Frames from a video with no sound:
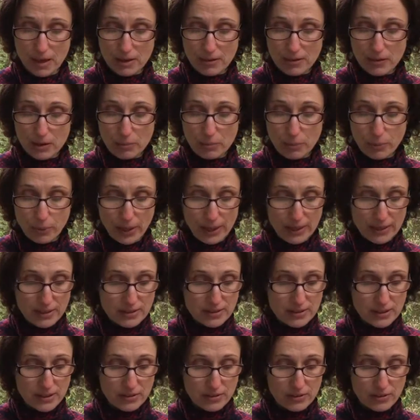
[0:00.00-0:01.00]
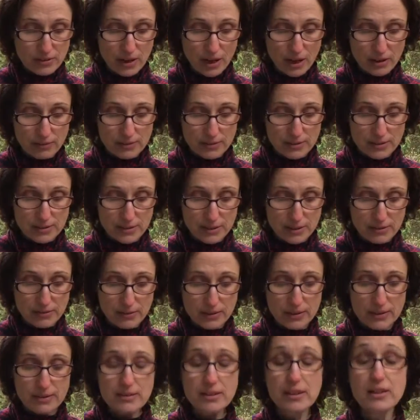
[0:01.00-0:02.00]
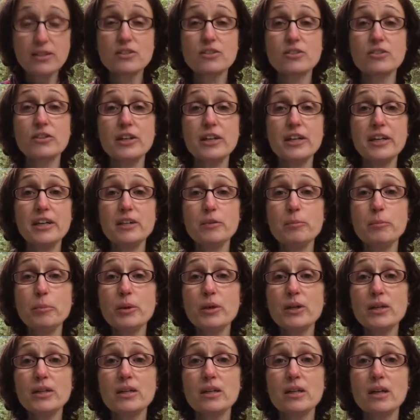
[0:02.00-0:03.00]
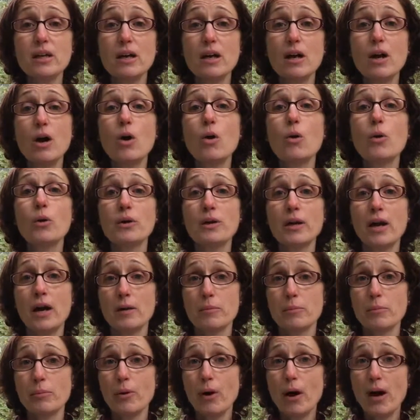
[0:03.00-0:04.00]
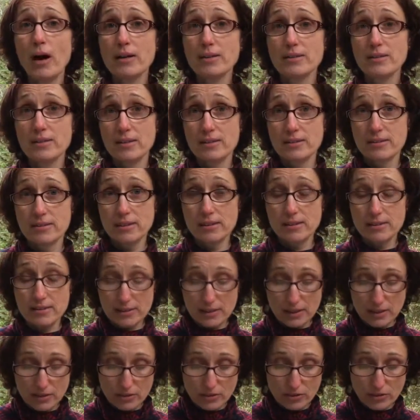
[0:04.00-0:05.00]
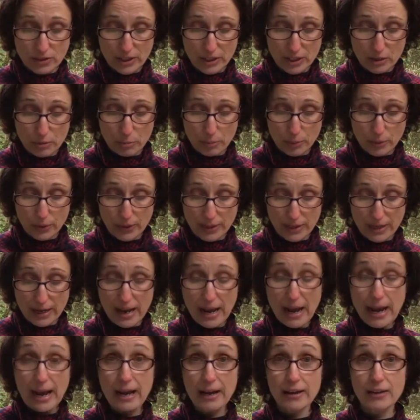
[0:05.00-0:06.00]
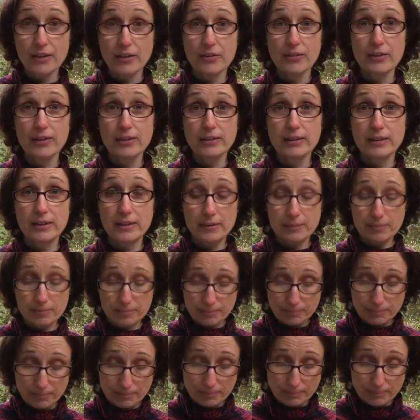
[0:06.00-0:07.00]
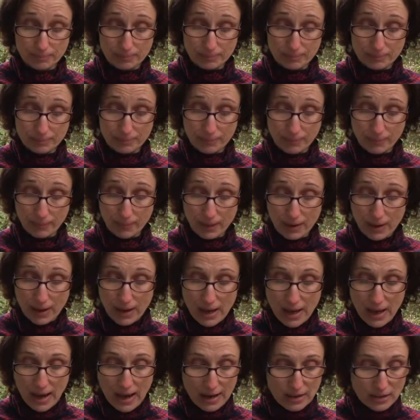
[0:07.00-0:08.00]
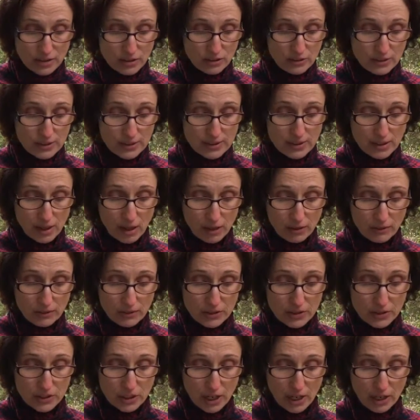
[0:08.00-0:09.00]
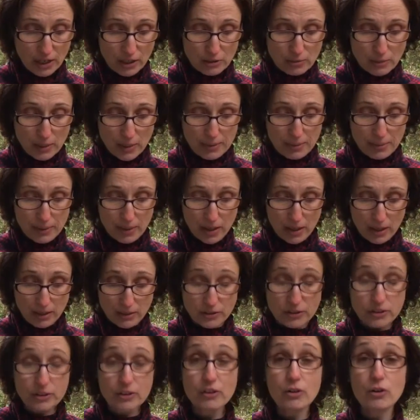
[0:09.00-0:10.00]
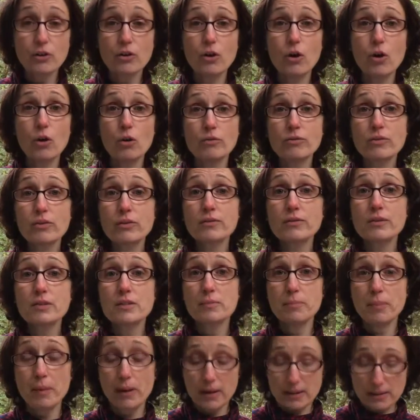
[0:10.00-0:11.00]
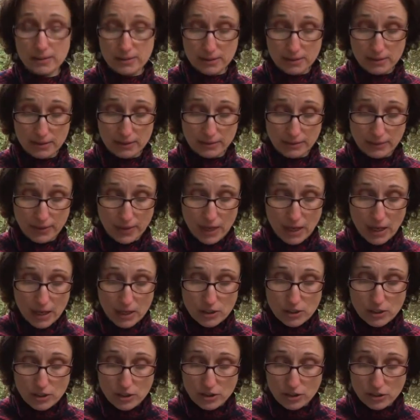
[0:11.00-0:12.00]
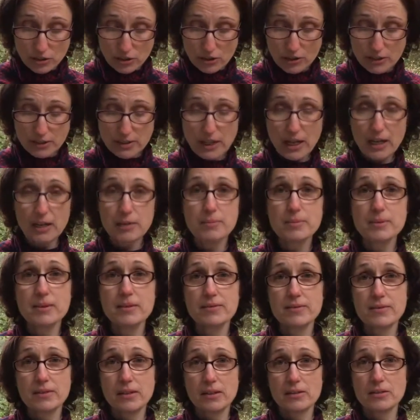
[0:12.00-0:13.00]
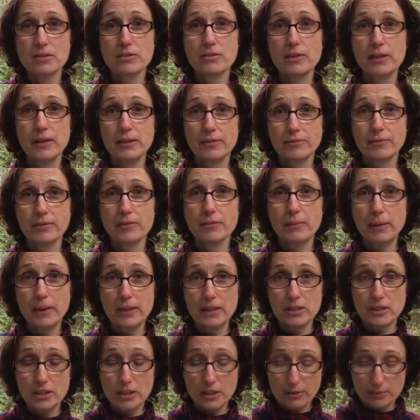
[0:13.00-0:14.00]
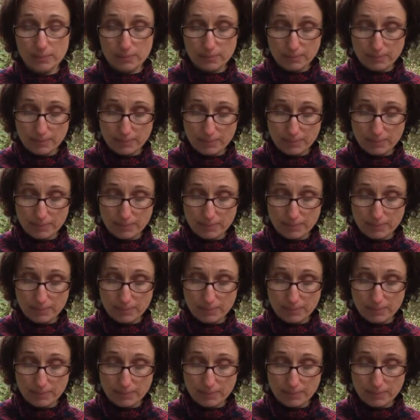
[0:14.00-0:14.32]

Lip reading: their brain is either not receiving sensory input or not processing sensory input accurately. As a result, the child may be under or over responsive to certain types of sensory information.